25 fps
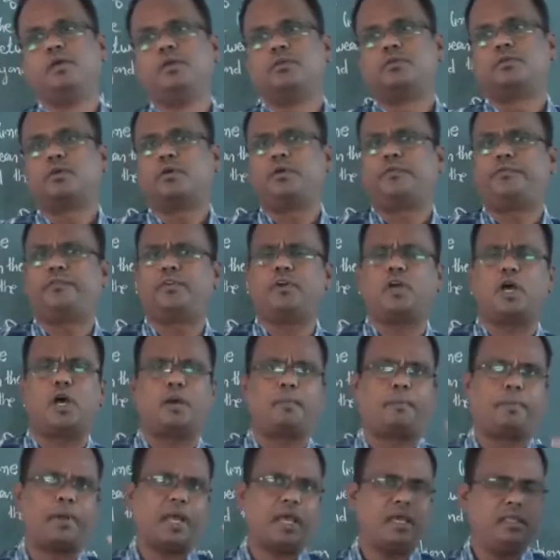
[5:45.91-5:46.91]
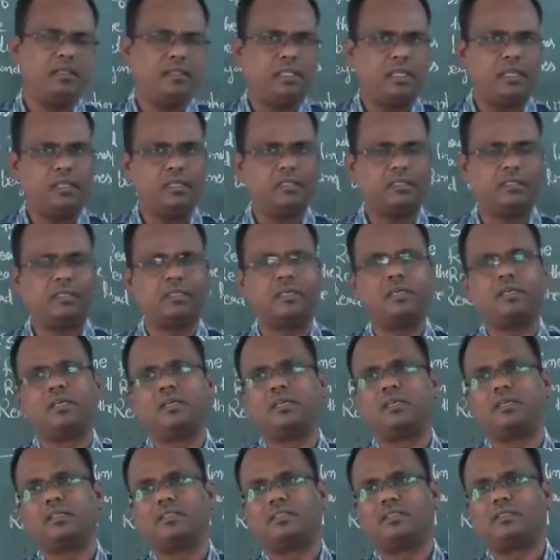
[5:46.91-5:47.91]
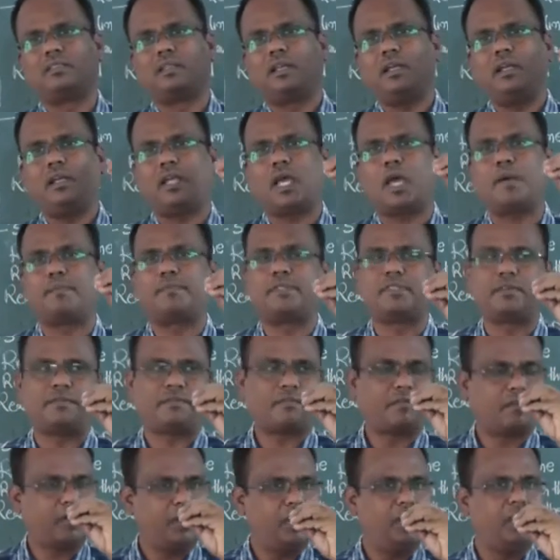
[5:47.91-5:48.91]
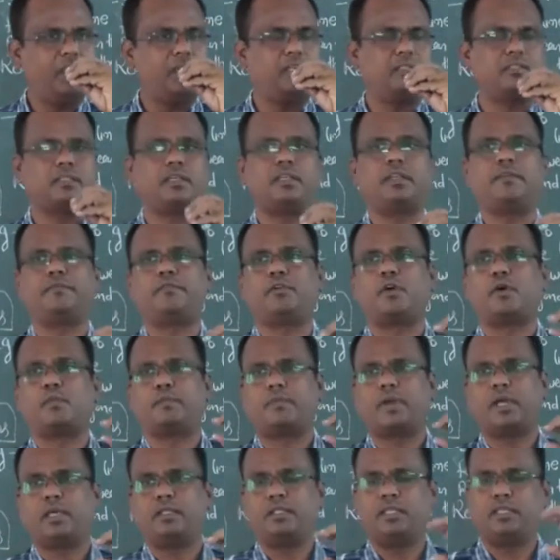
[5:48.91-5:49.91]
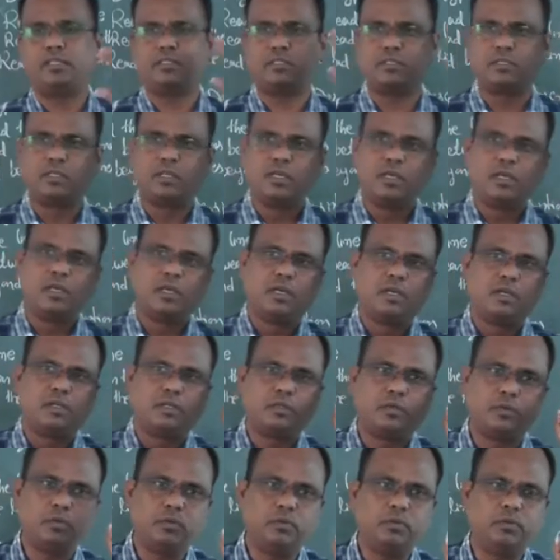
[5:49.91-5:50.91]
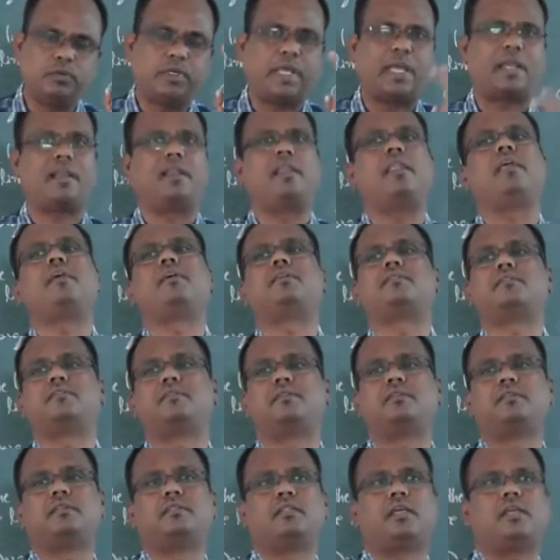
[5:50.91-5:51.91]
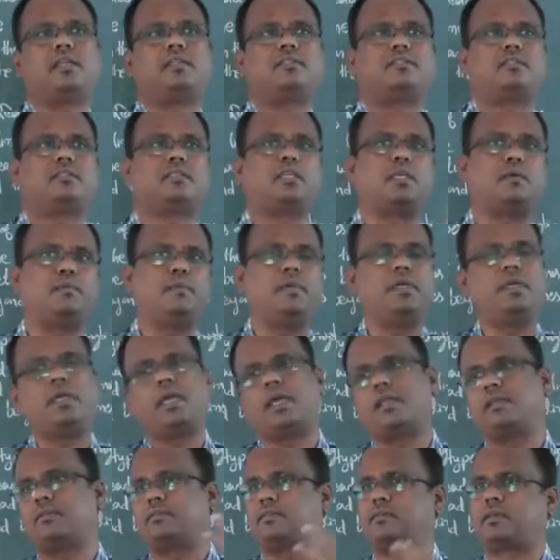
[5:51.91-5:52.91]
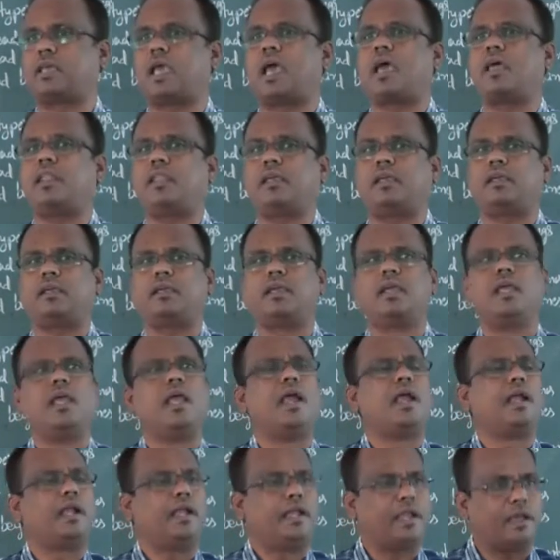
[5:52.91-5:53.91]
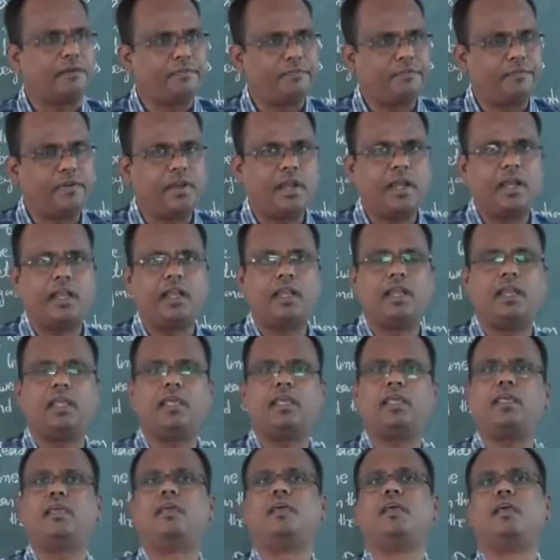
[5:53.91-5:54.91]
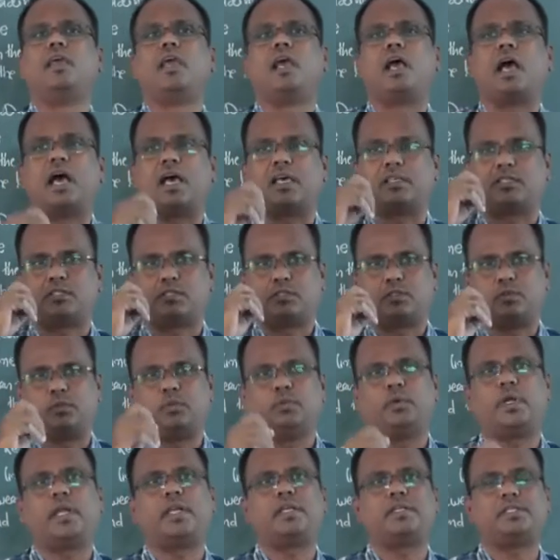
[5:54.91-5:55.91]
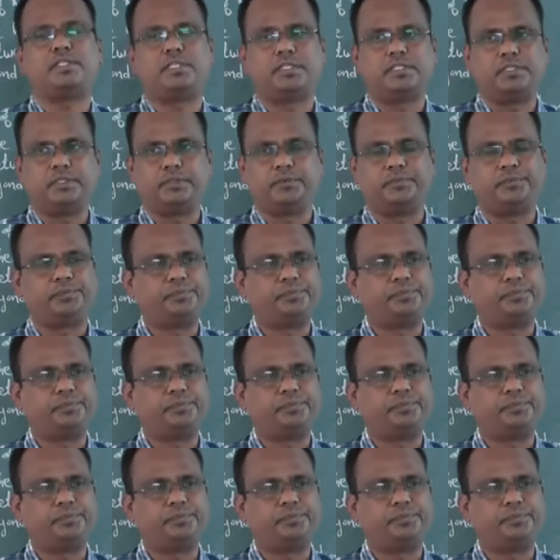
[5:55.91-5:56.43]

So if you apply these three types of readings, and if you apply these two techniques, that is skimming and scanning, definitely a student